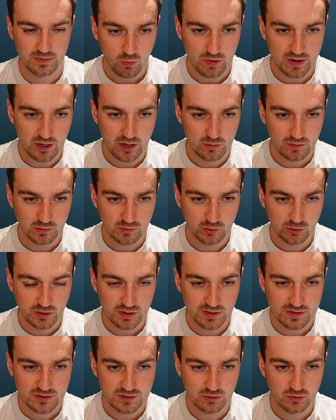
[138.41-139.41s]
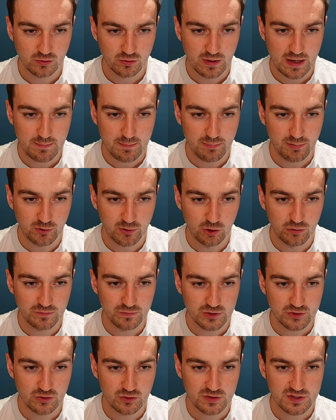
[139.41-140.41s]
We're now looking to improve
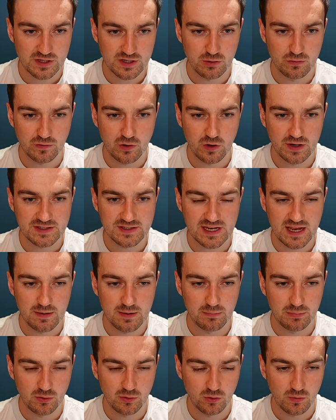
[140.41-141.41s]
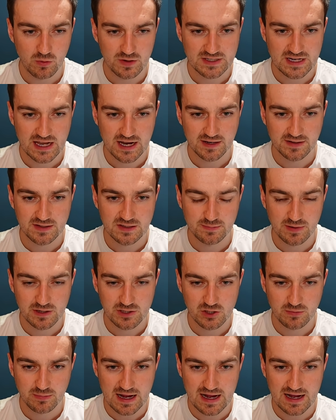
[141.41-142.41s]
this rook. So now we've got a tempo. We're attacking his
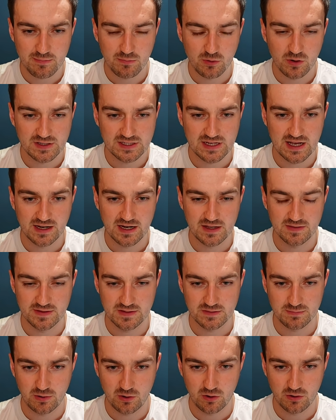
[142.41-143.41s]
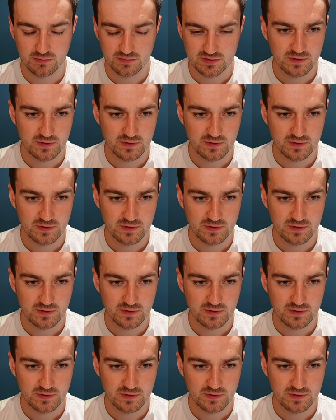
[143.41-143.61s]
bishop, and we're attacking this pawn.